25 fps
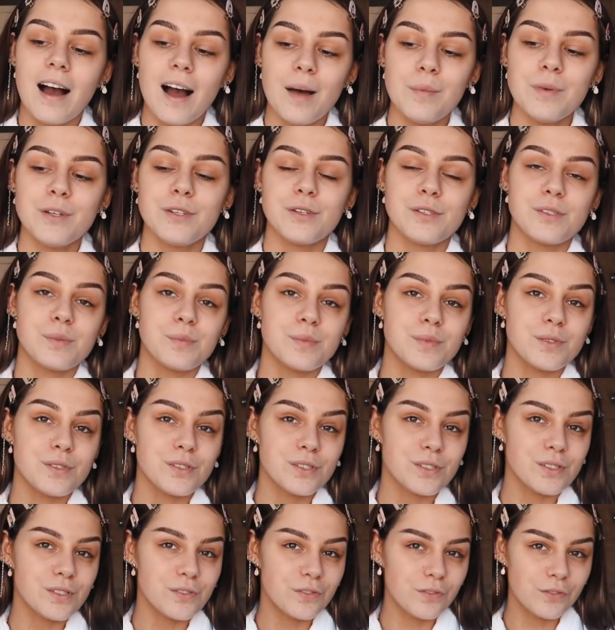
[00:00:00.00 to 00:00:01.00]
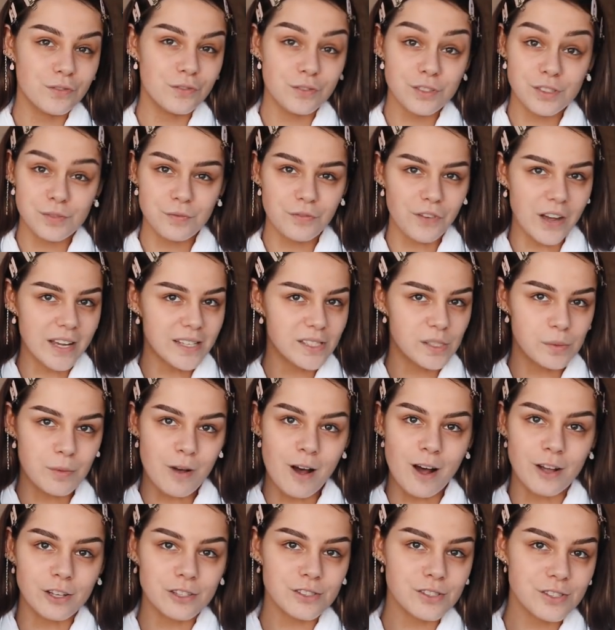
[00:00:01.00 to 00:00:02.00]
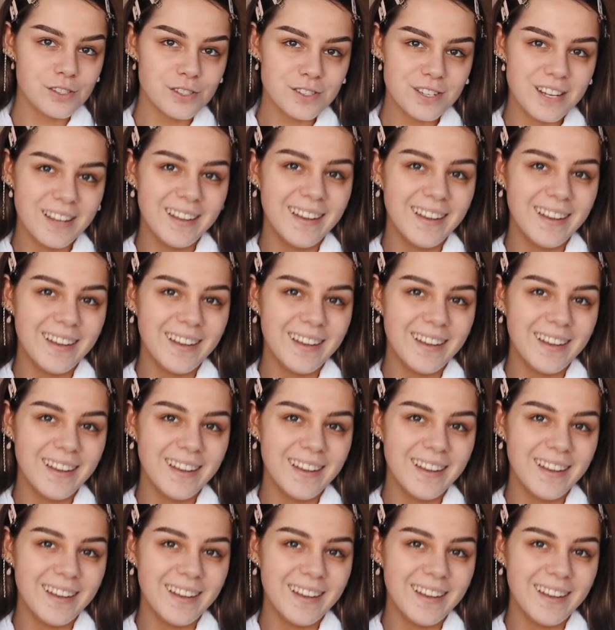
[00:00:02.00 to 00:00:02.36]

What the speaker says: I'm gonna do some face masks.